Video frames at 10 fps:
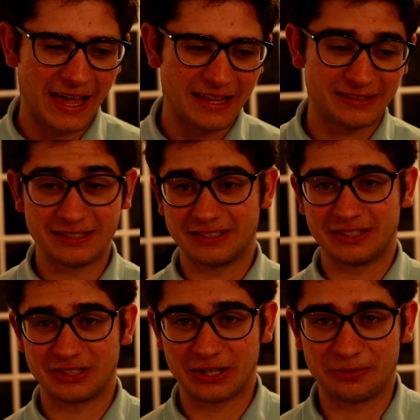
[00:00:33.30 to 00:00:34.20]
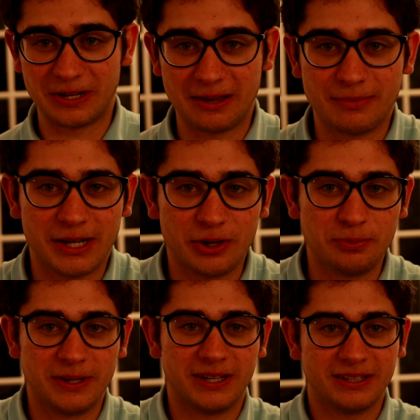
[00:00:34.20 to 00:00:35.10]
since discovering
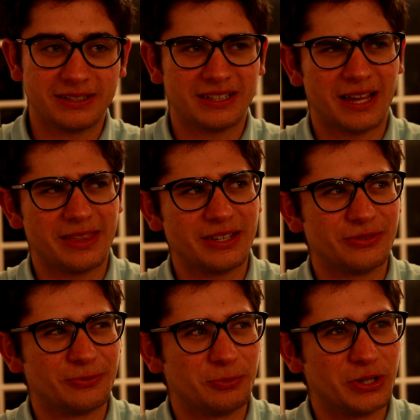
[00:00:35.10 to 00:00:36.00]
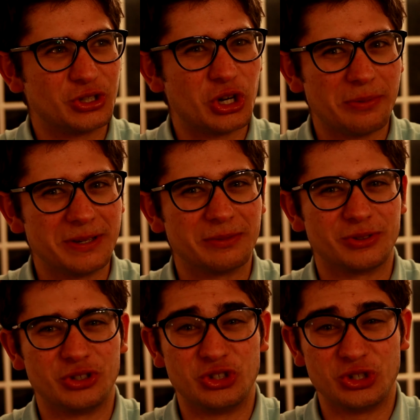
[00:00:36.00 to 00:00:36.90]
myopia, I think we're coming up
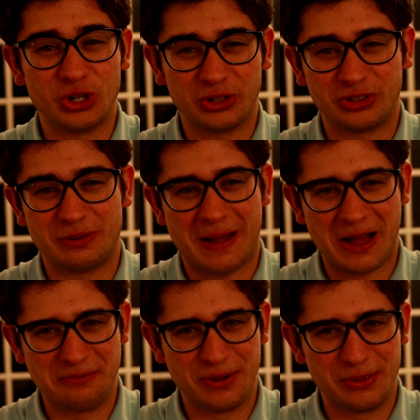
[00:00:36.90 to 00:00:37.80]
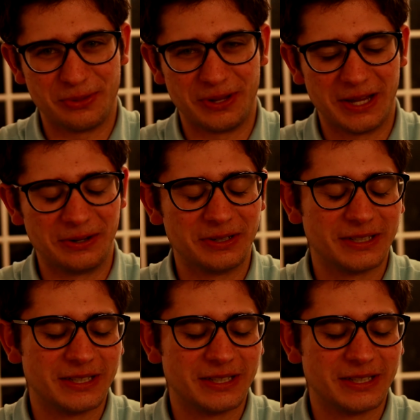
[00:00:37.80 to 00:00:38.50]
to just about a month now.